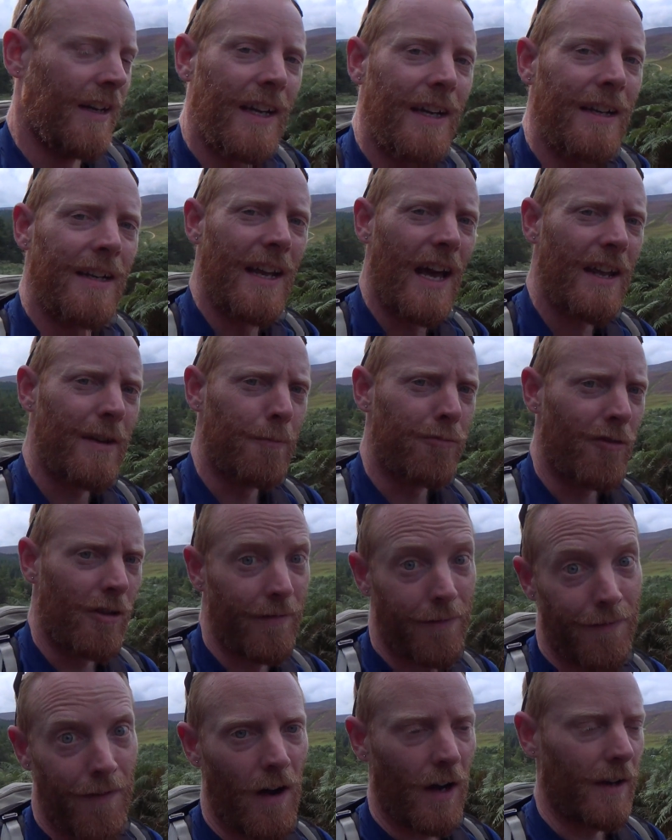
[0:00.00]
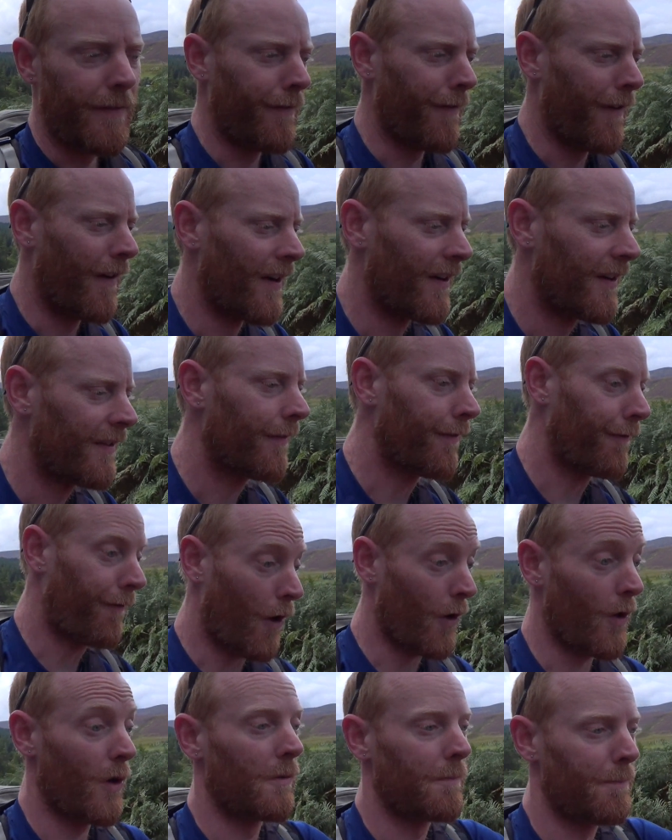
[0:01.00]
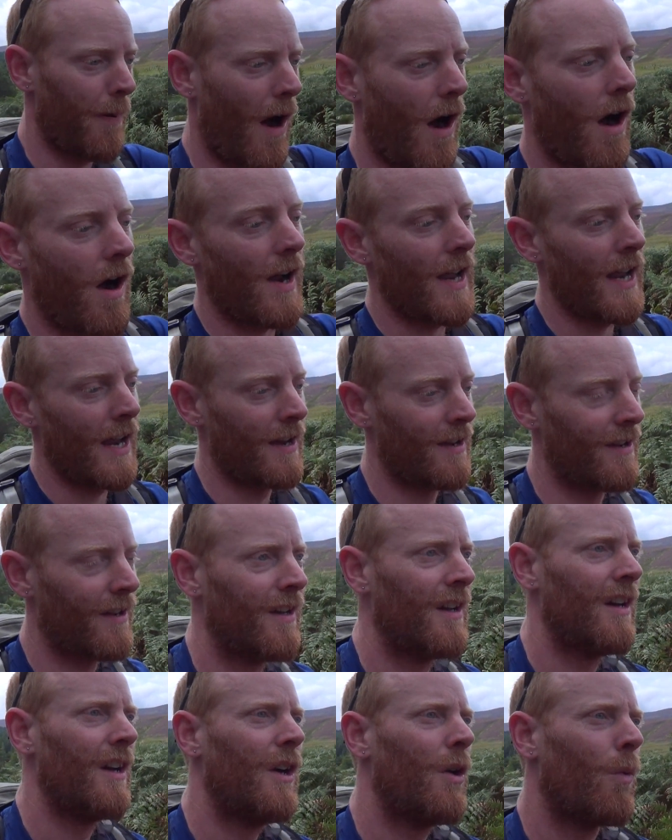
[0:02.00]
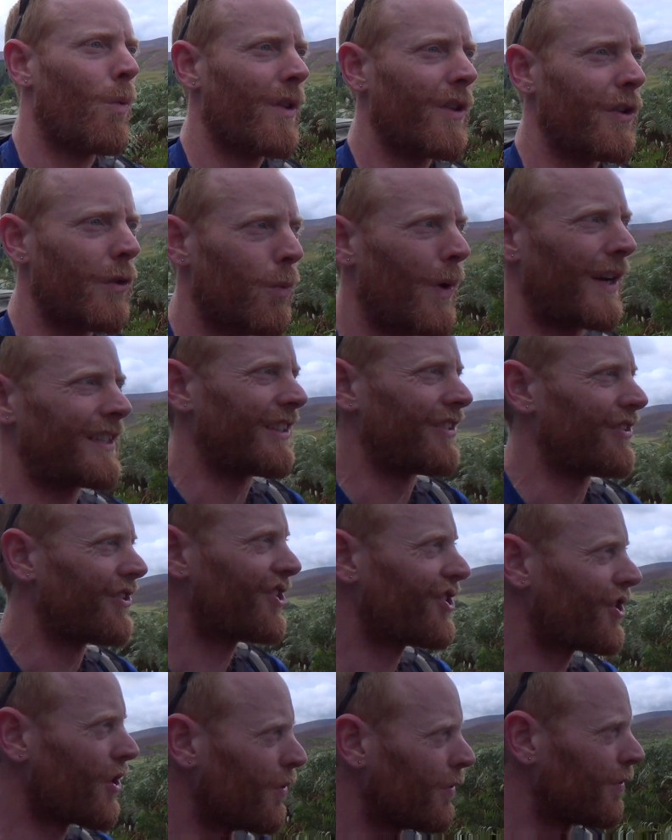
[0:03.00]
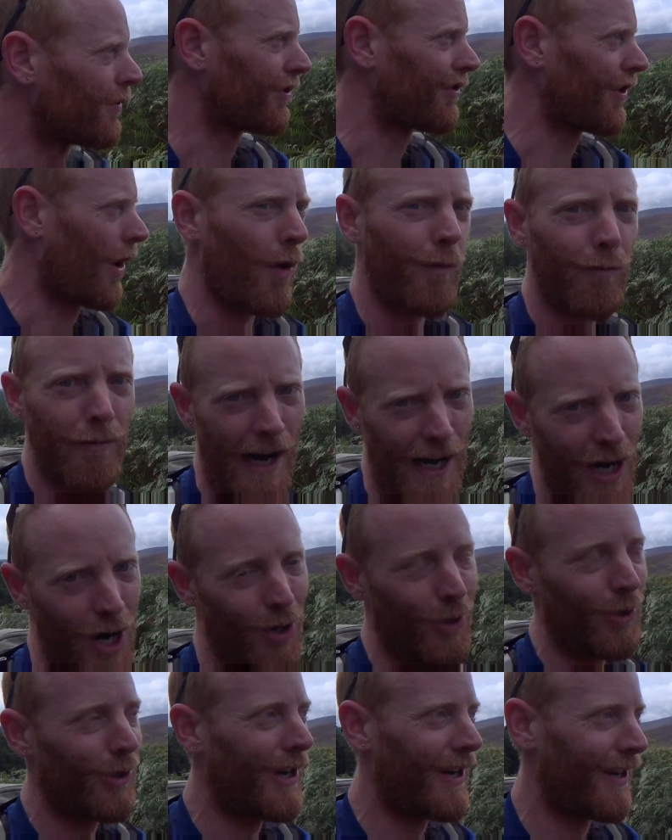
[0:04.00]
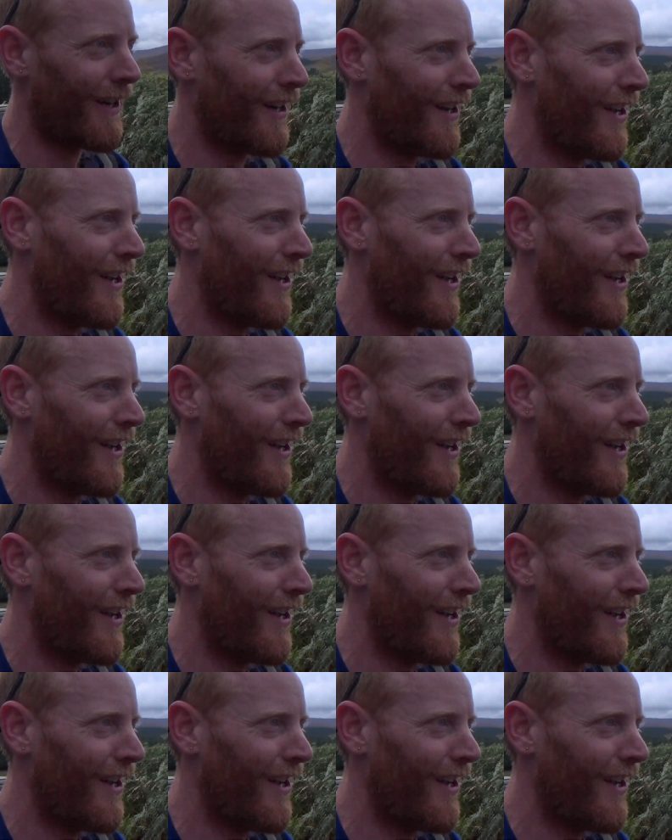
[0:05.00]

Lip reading: in Edinburgh and Fife, followed by one of the wettest Junes on record,